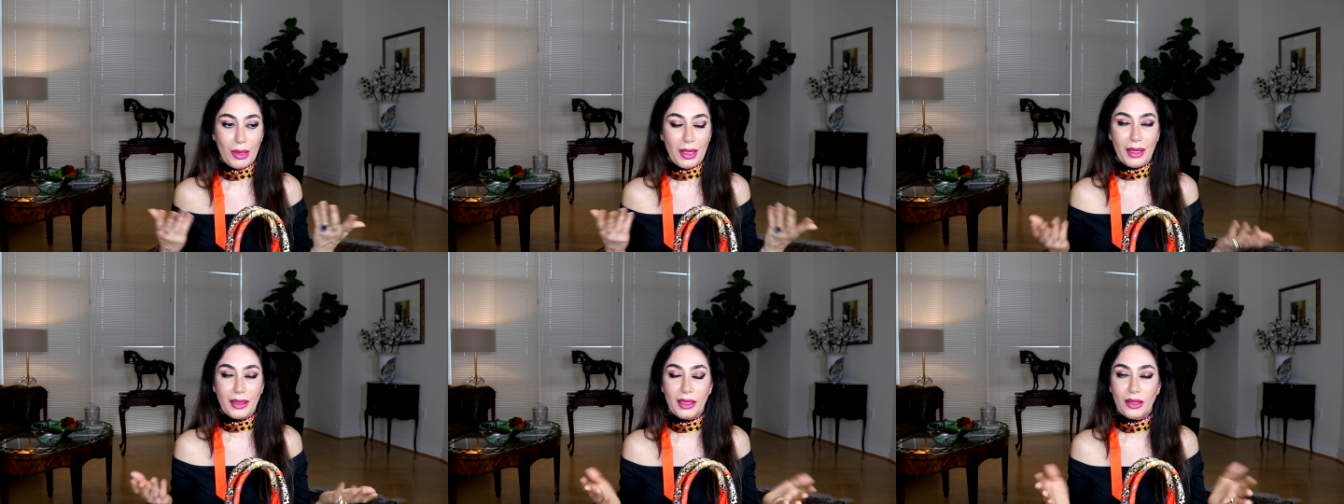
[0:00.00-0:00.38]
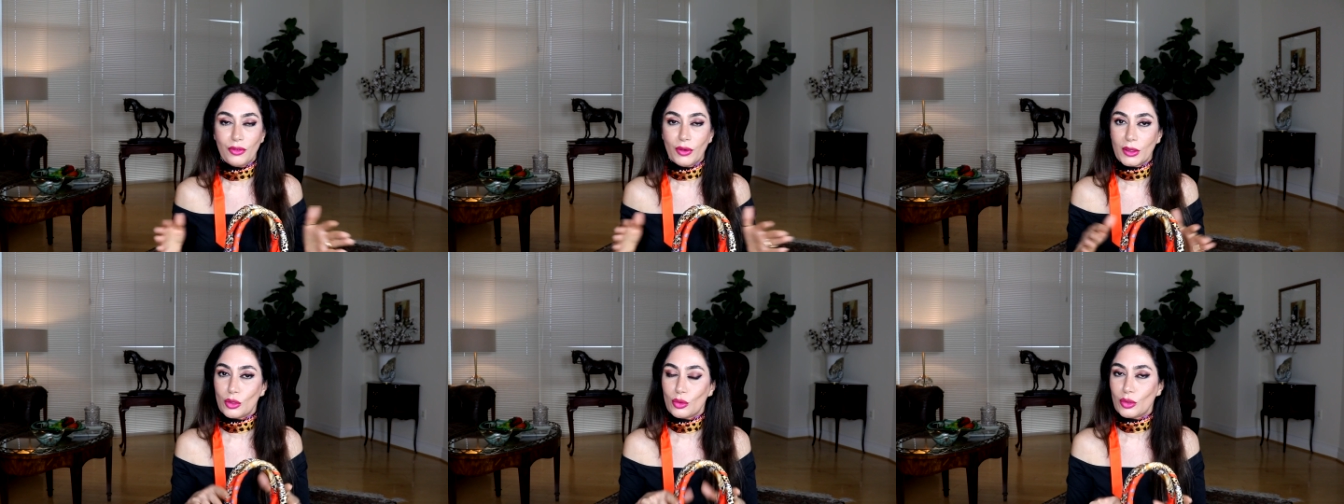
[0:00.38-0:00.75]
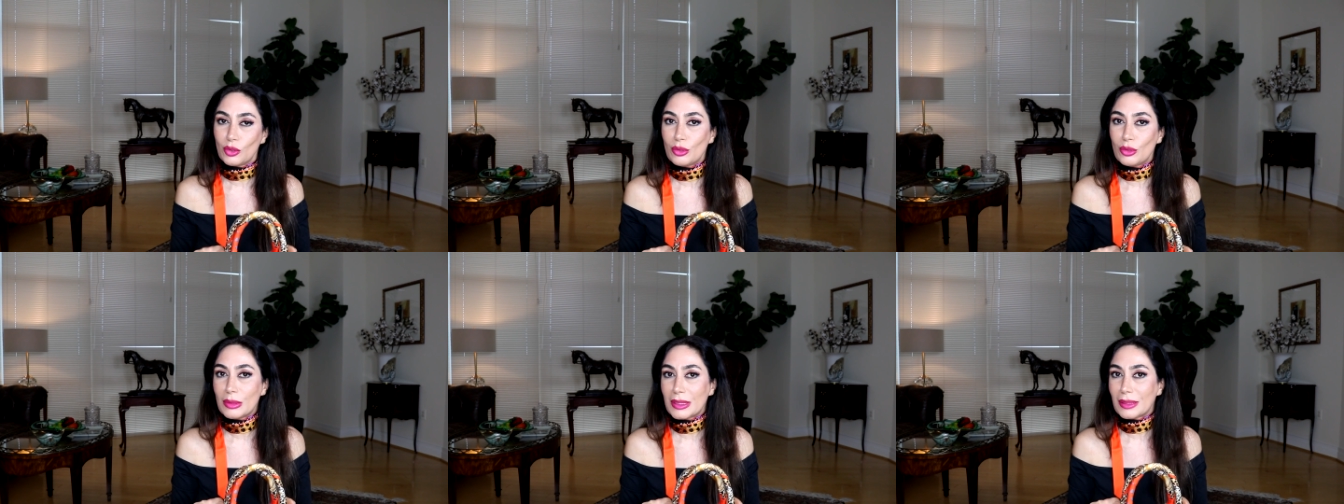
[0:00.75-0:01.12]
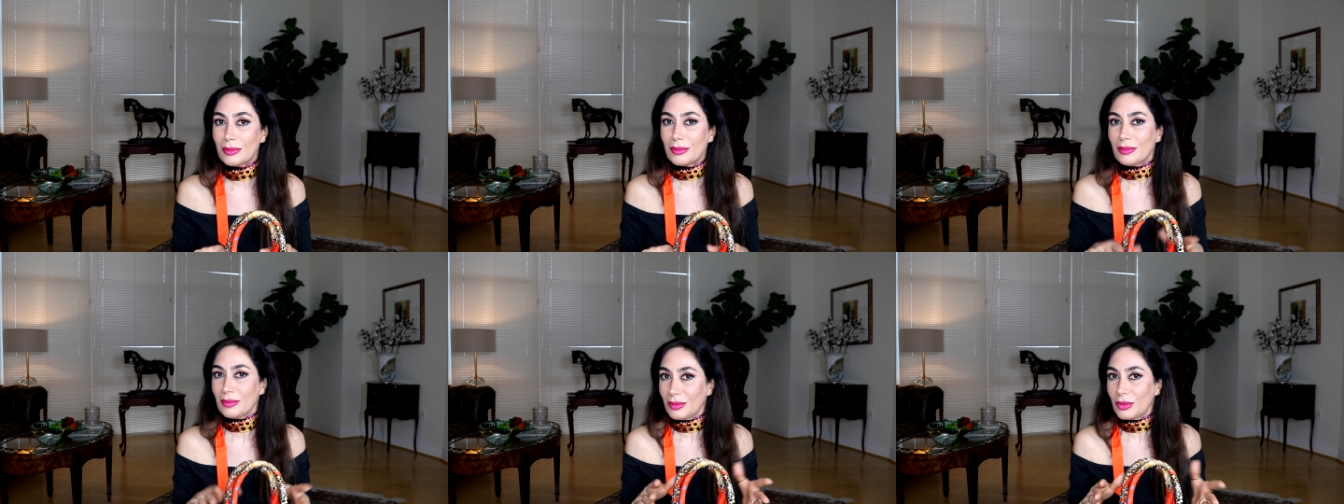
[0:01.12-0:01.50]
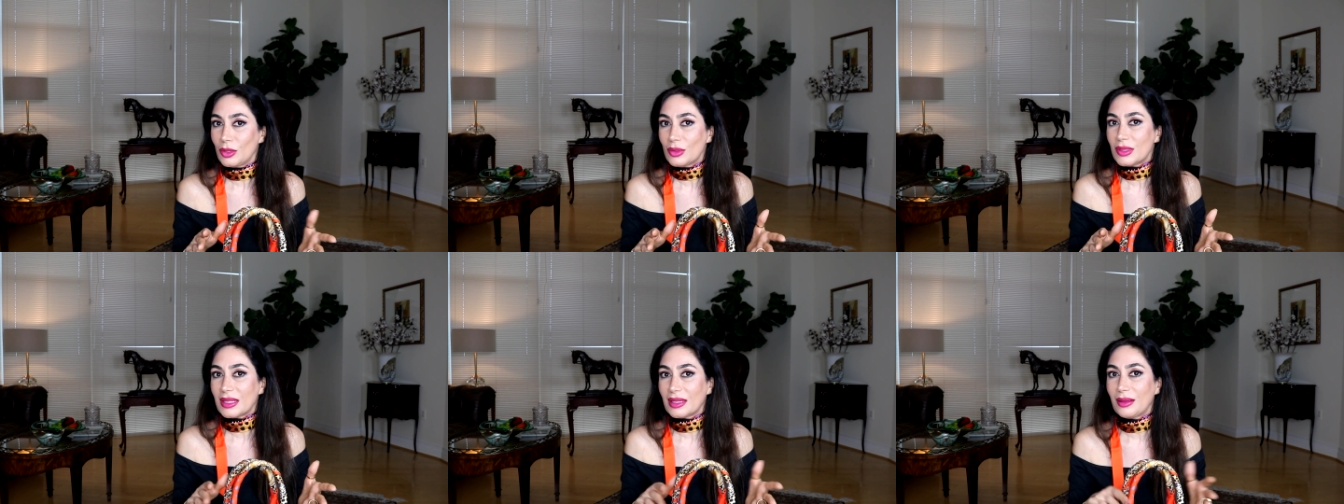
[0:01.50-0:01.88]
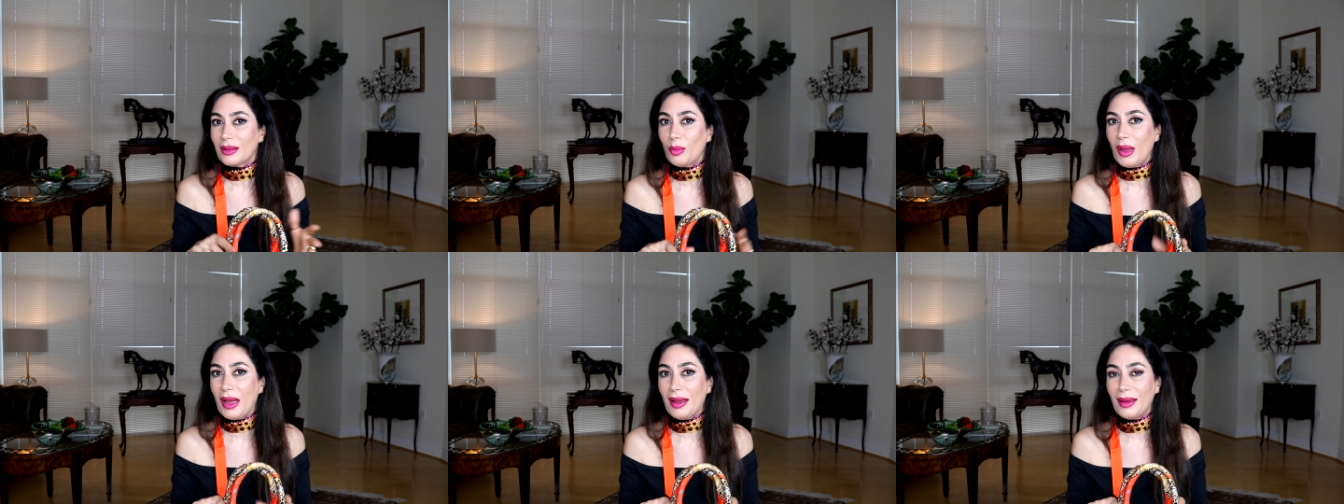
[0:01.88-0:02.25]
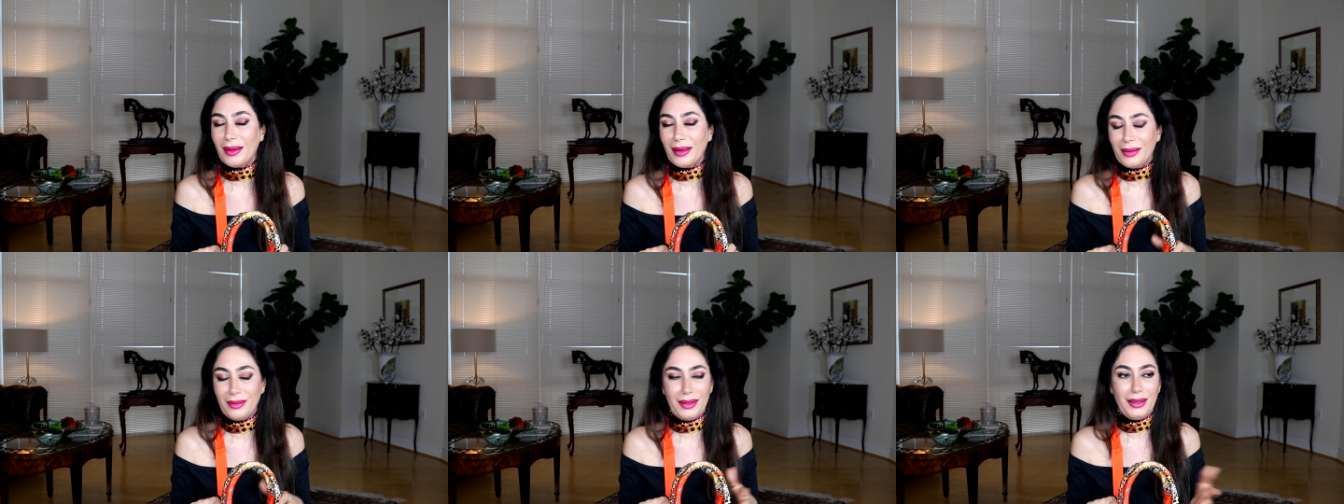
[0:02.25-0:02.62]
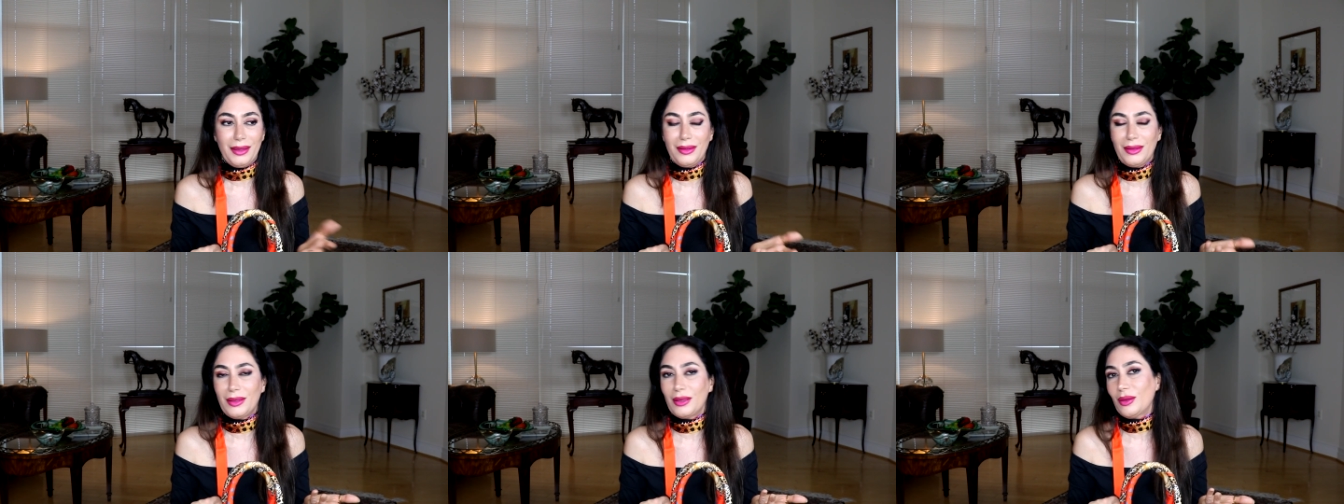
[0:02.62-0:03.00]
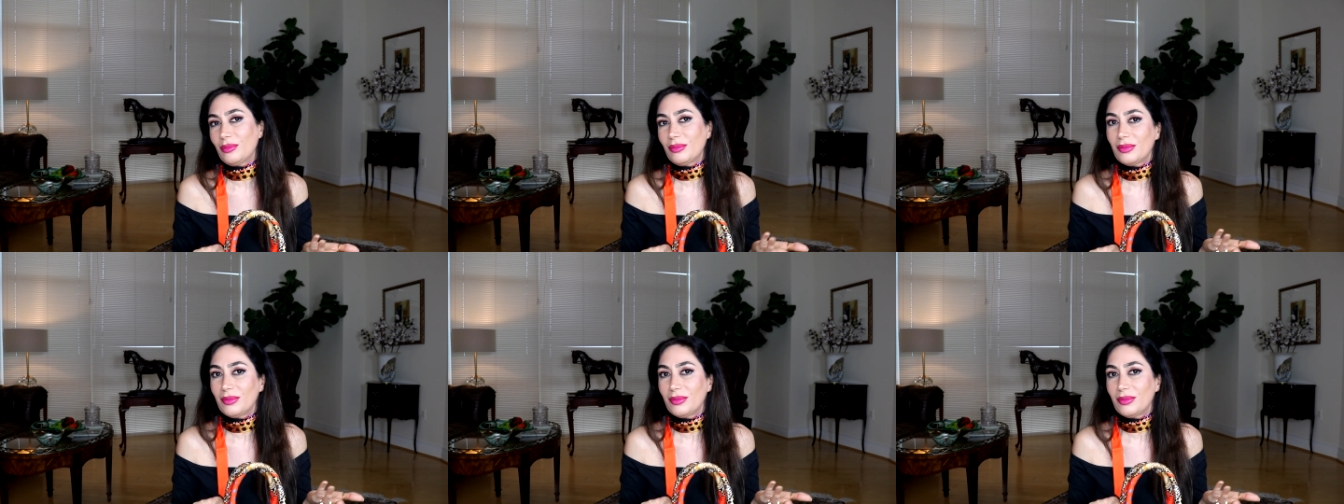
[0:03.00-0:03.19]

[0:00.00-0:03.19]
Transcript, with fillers: And if I don't use them, using the bag, I think, uh,